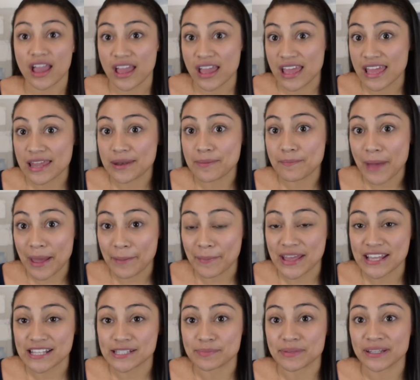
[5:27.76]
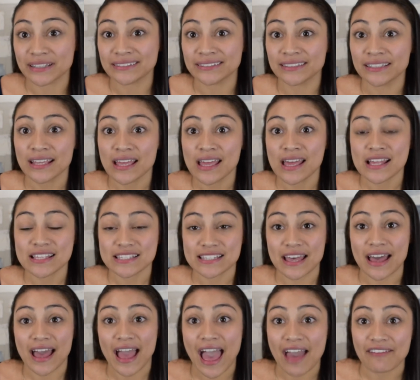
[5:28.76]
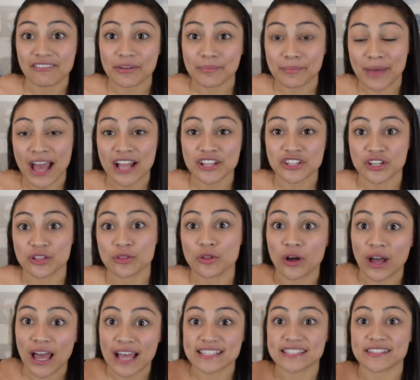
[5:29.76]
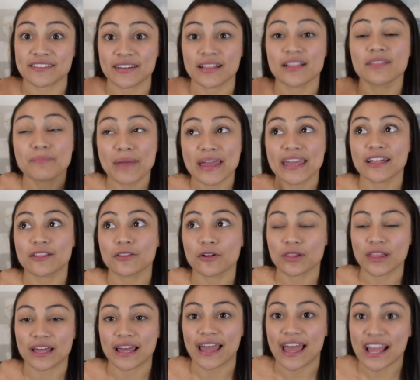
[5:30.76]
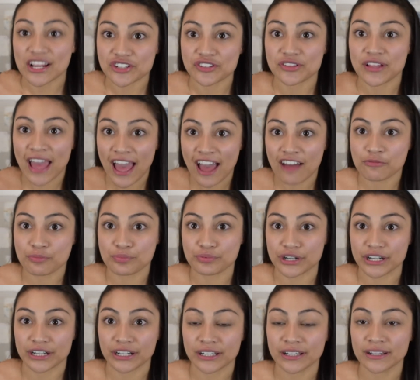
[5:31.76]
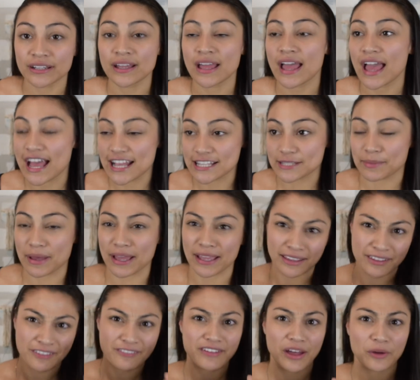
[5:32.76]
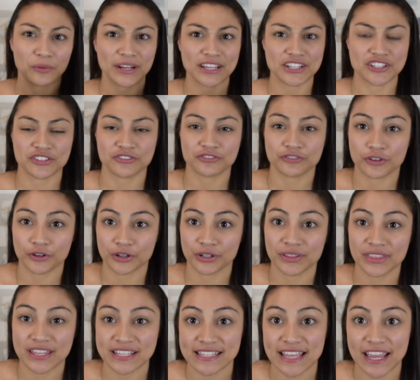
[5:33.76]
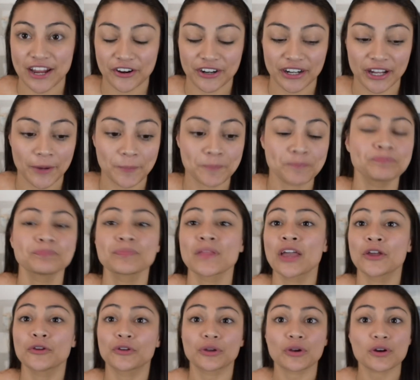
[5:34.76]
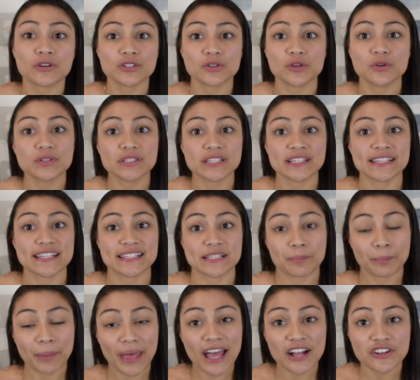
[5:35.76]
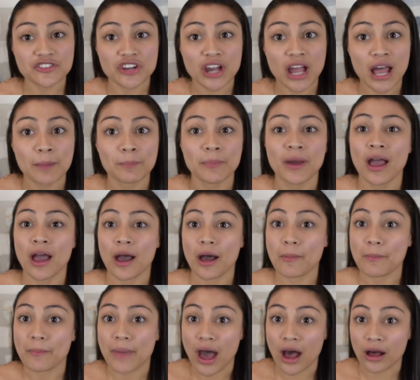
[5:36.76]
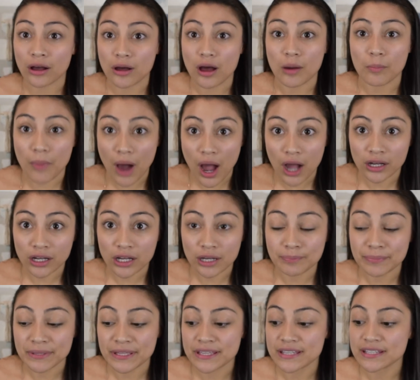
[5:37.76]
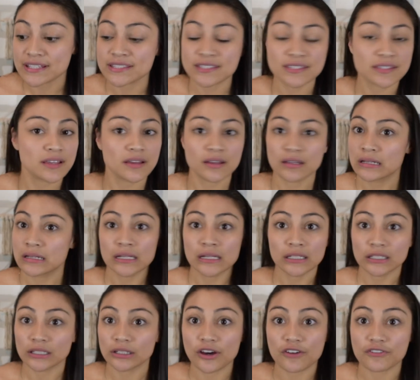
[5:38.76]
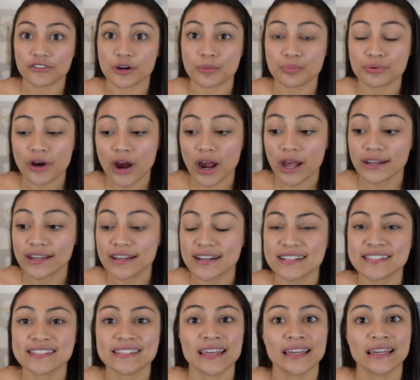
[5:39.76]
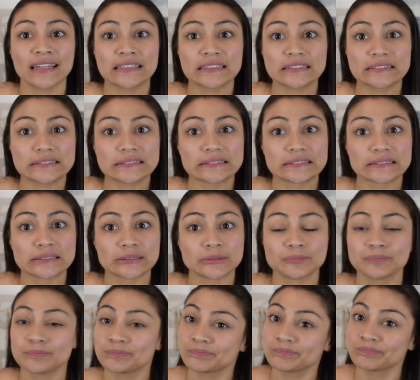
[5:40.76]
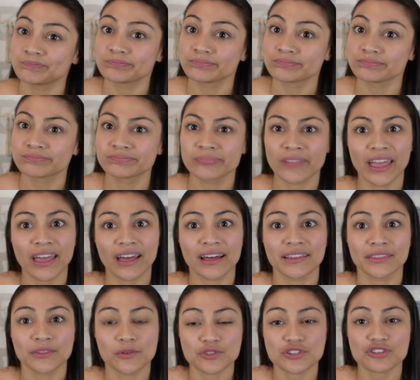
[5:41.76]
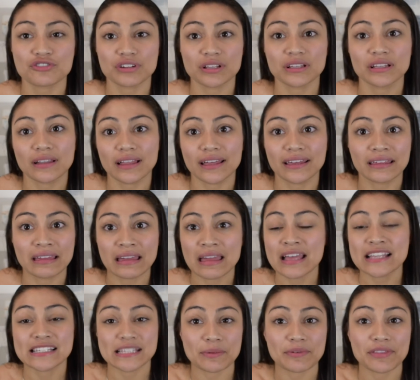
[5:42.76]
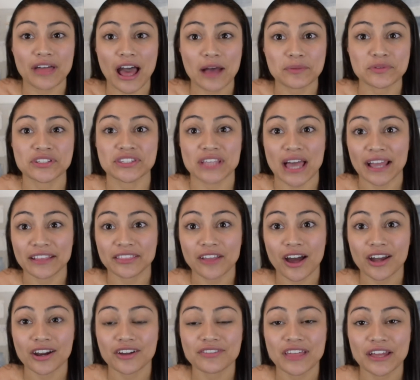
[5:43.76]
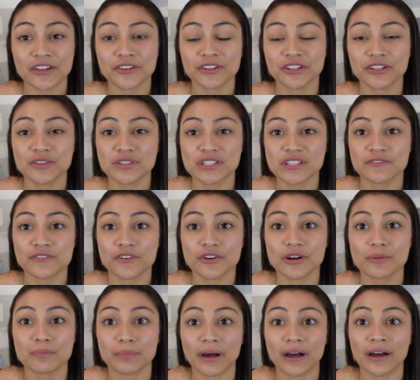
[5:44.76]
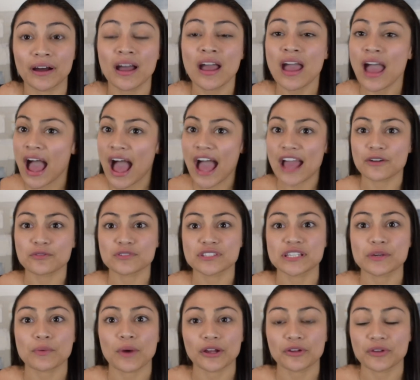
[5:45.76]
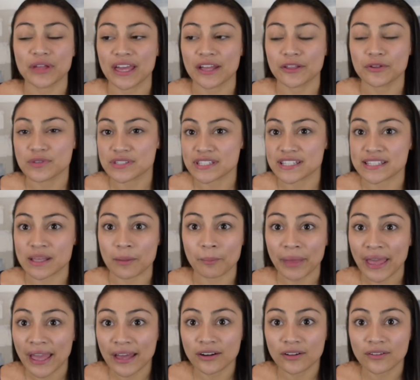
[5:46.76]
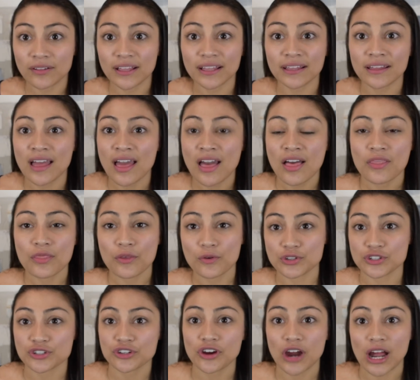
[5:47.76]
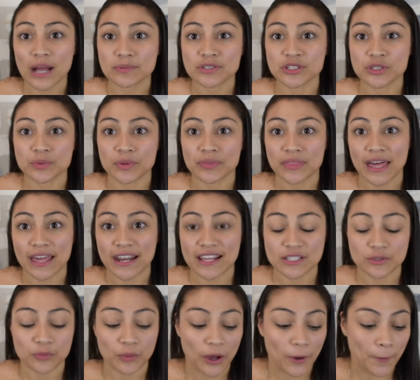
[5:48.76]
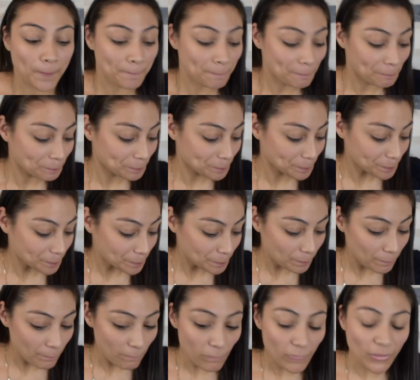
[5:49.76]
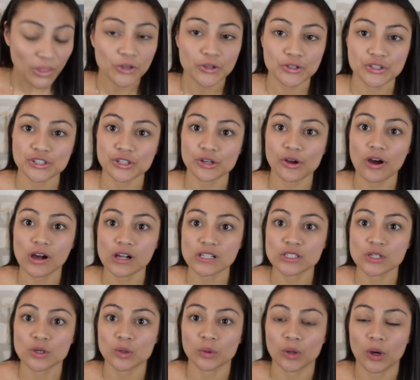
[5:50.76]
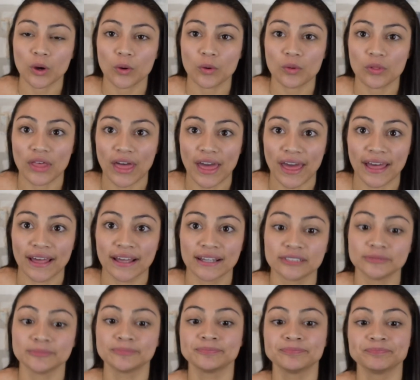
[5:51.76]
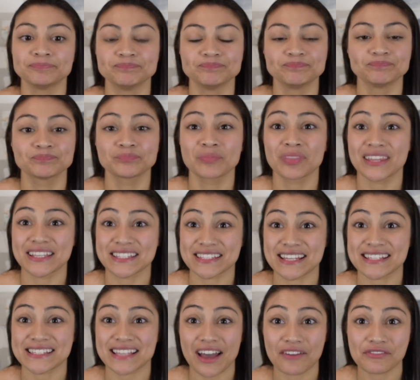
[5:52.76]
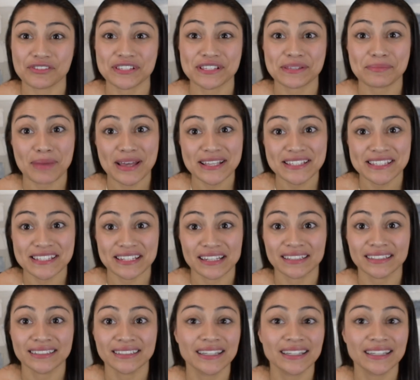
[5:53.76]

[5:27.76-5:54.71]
in my basement to have it match and look as if, make it look like I actually have brick as my foundation for this area. You can also use this as a backdrop, a mock-up piece, you know, for a product. Yeah, those are really like some of the options I thought of that you could use it for, but I don't see why you can't use this on paneling. Those are your options with that as well. You should also know that this gets obviously messy.